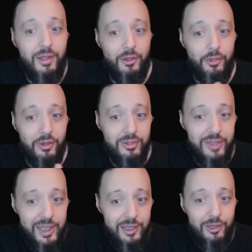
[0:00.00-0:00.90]
The
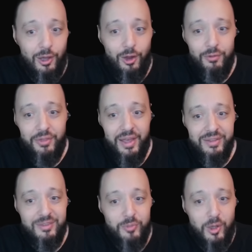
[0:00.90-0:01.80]
leak of
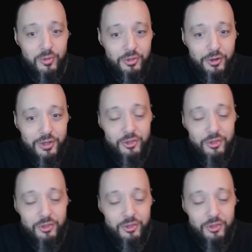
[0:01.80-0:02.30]
that September 30th